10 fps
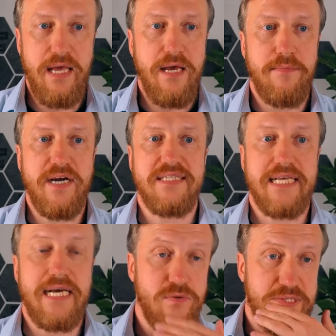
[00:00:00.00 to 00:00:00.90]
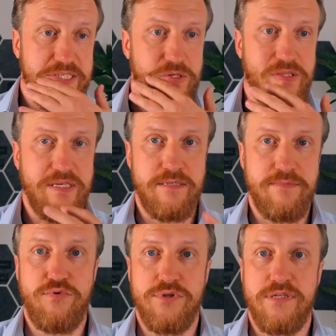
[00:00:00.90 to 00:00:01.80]
Max count is not that
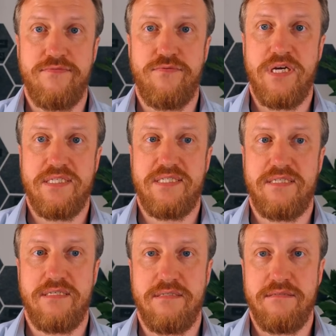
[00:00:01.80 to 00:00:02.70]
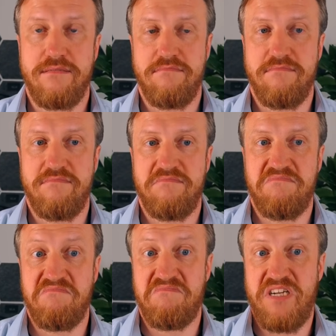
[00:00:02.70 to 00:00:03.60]
important for us
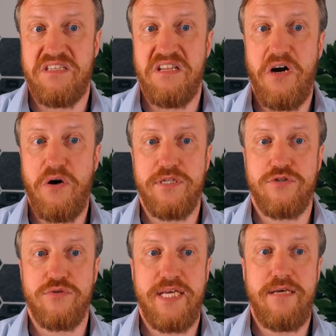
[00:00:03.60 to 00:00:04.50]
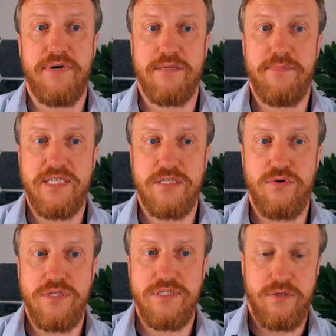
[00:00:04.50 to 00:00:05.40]
right now and today, but max
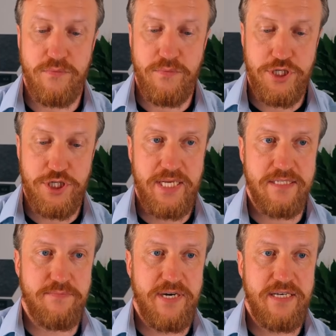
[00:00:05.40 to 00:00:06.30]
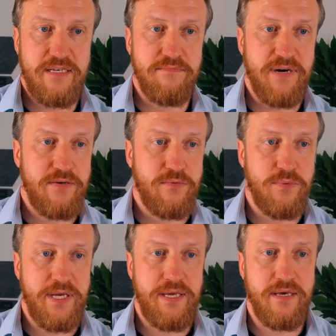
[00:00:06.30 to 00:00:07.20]
cost, which is by the
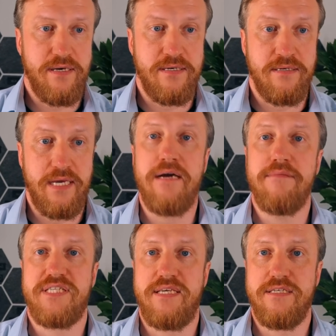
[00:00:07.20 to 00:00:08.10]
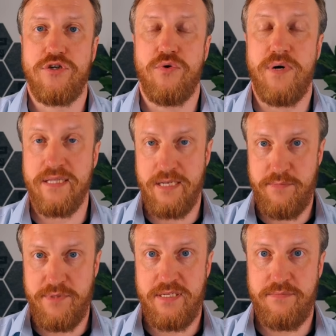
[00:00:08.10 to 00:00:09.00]
way empty, so
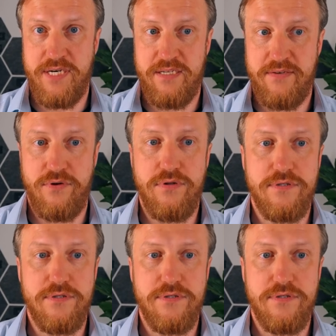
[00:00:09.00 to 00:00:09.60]
unlimited by default,